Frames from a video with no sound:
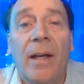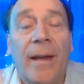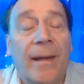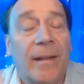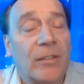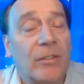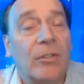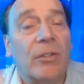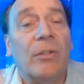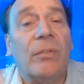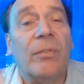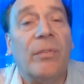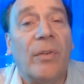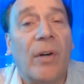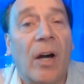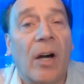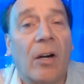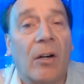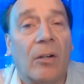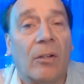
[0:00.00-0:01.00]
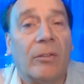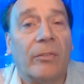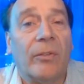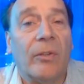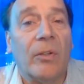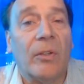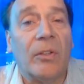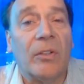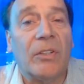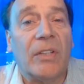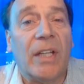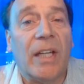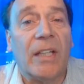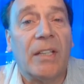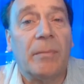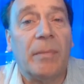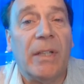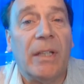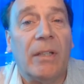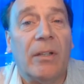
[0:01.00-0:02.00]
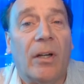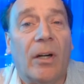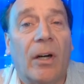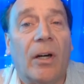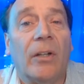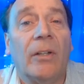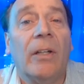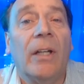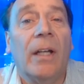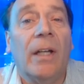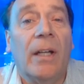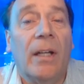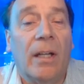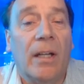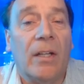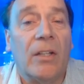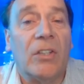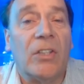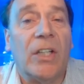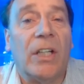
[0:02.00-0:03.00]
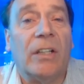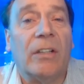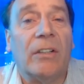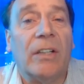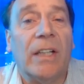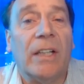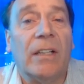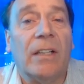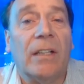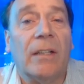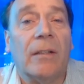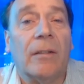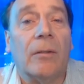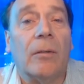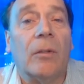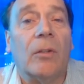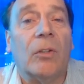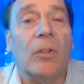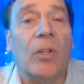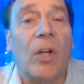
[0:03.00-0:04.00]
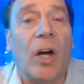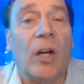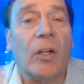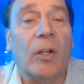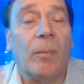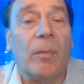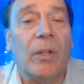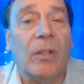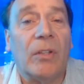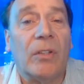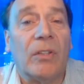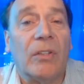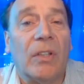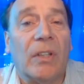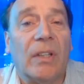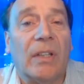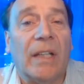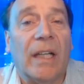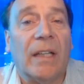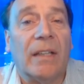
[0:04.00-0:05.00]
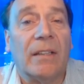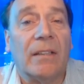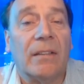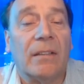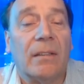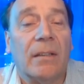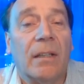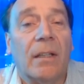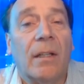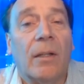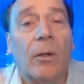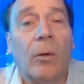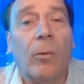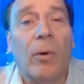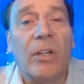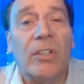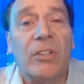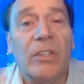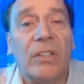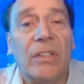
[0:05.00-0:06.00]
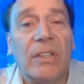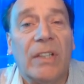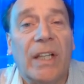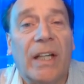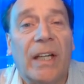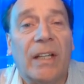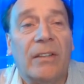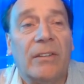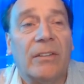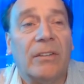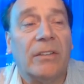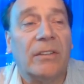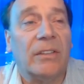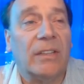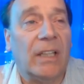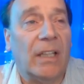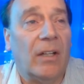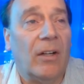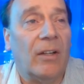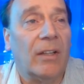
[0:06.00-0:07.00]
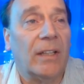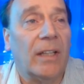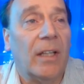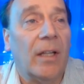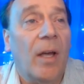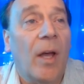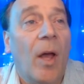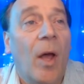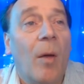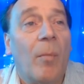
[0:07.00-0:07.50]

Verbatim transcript: and so far our focus has been on generating documents, text, questions and answers and all that,